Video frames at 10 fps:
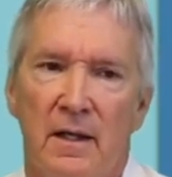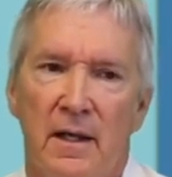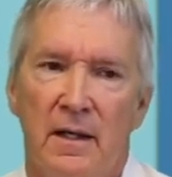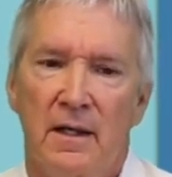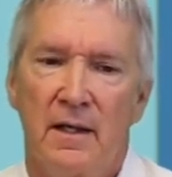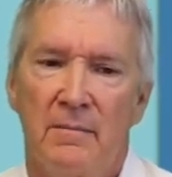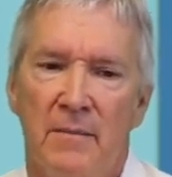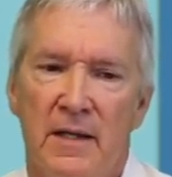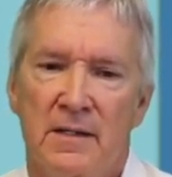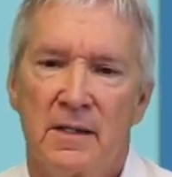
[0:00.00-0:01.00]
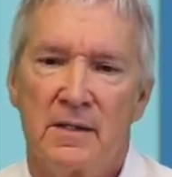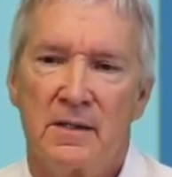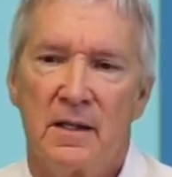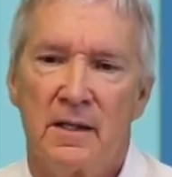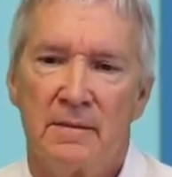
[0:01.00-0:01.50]
And it makes
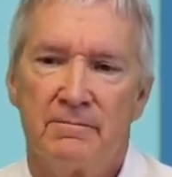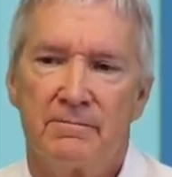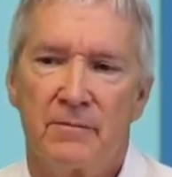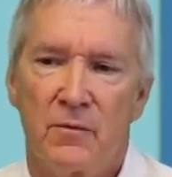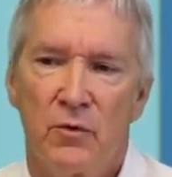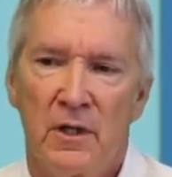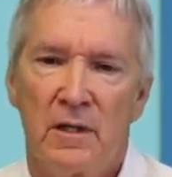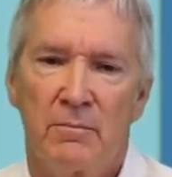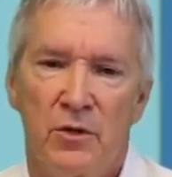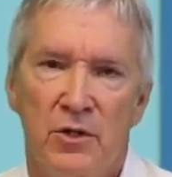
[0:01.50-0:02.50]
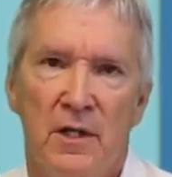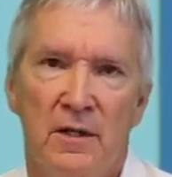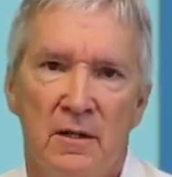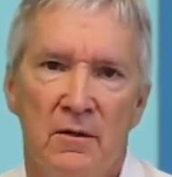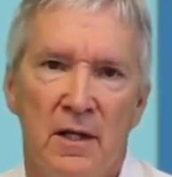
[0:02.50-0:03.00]
us really
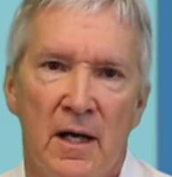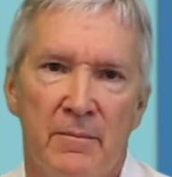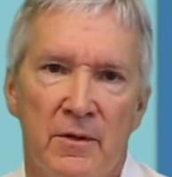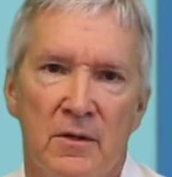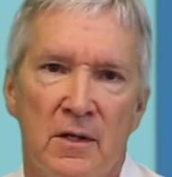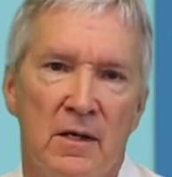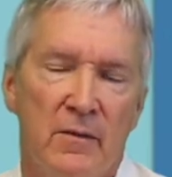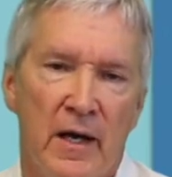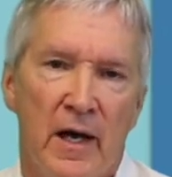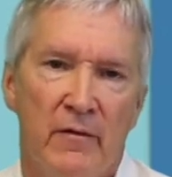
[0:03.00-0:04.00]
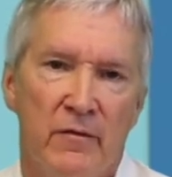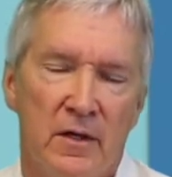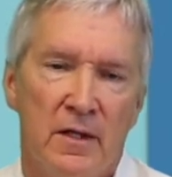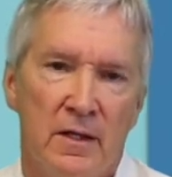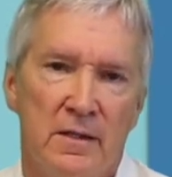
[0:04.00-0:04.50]
appreciate the unique opportunity we have
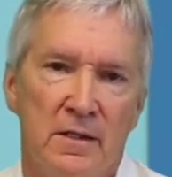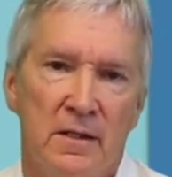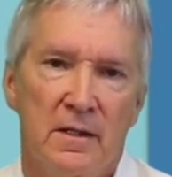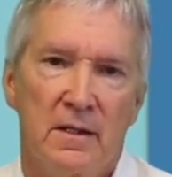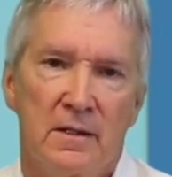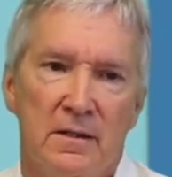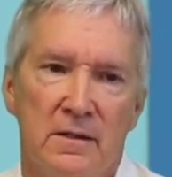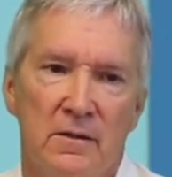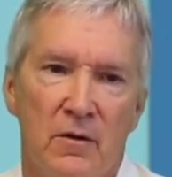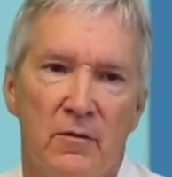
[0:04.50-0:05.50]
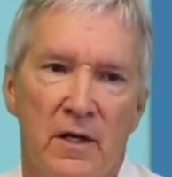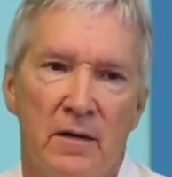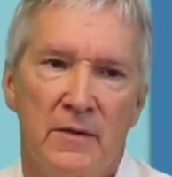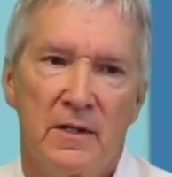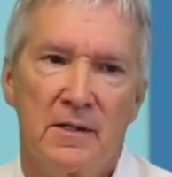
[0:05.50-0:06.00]
for kids to
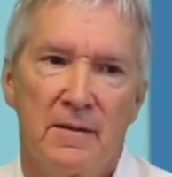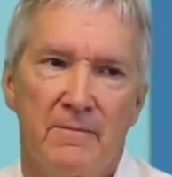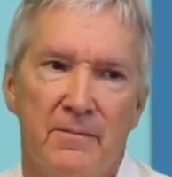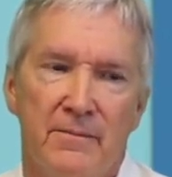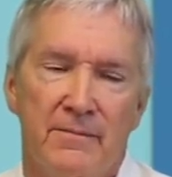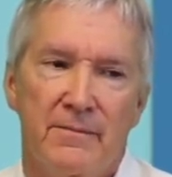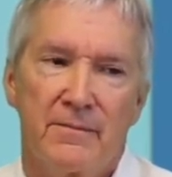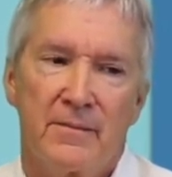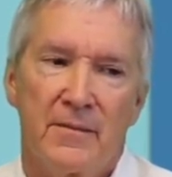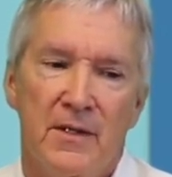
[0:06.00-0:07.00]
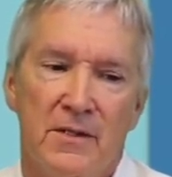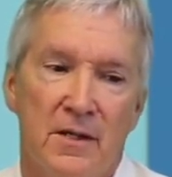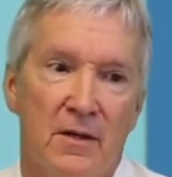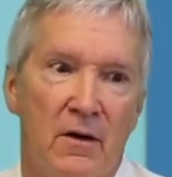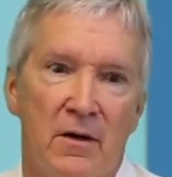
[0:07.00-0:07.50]
overcome these
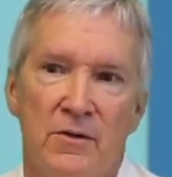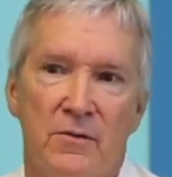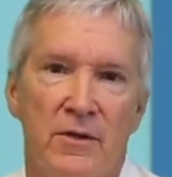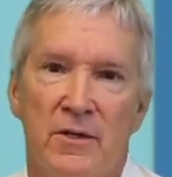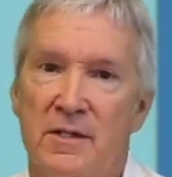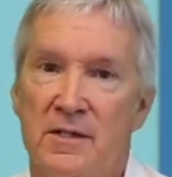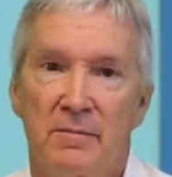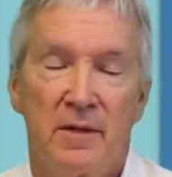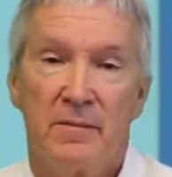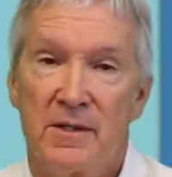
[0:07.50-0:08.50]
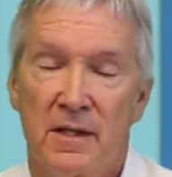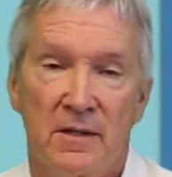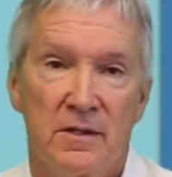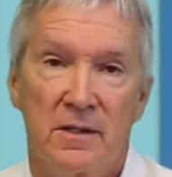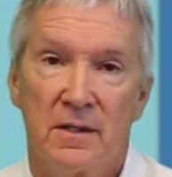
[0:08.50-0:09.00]
scenarios where they're just simply
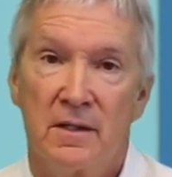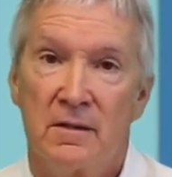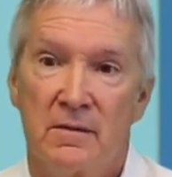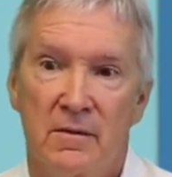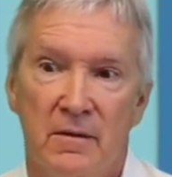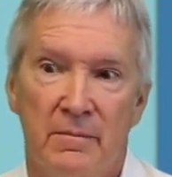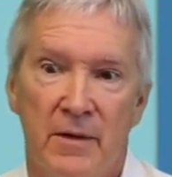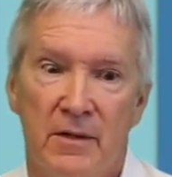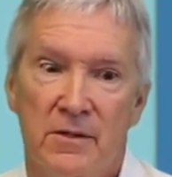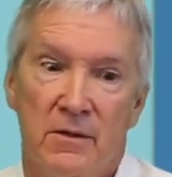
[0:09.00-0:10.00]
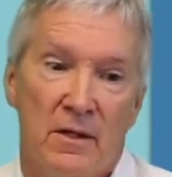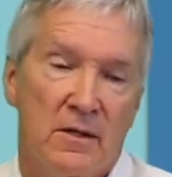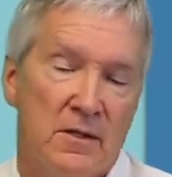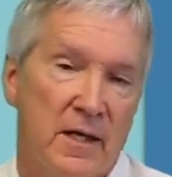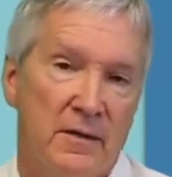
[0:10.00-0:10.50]
misunderstood and parents don't
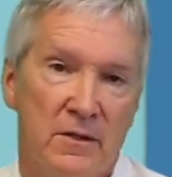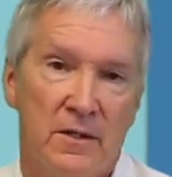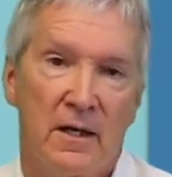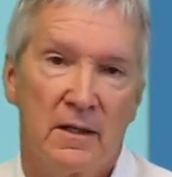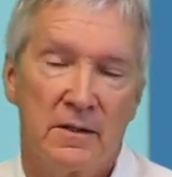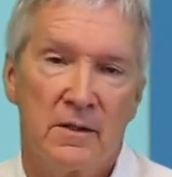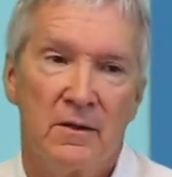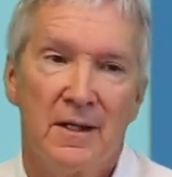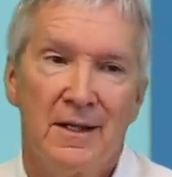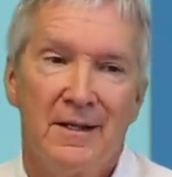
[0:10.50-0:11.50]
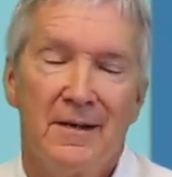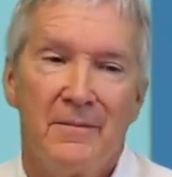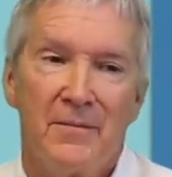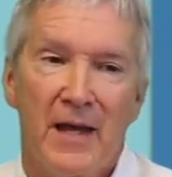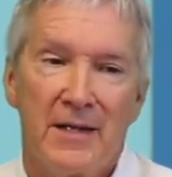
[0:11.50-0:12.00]
understand their child. So
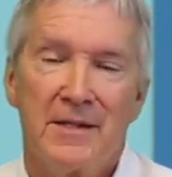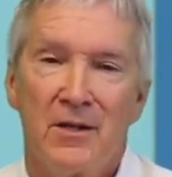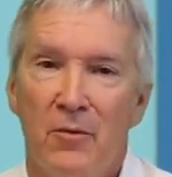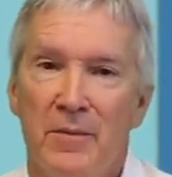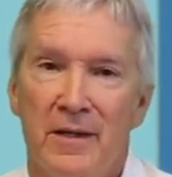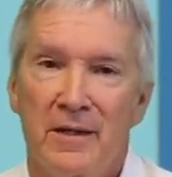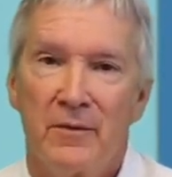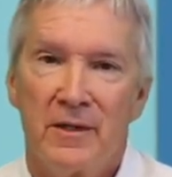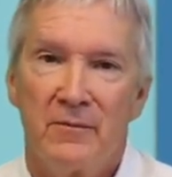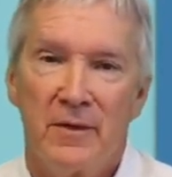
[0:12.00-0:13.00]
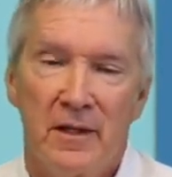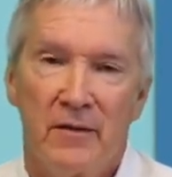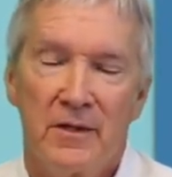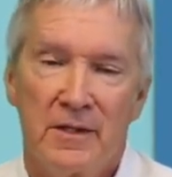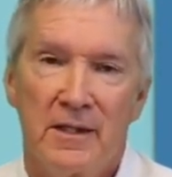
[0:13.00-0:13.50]
that's the opening that we
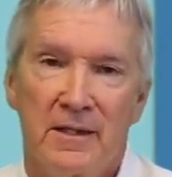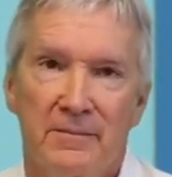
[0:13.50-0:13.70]
love to see.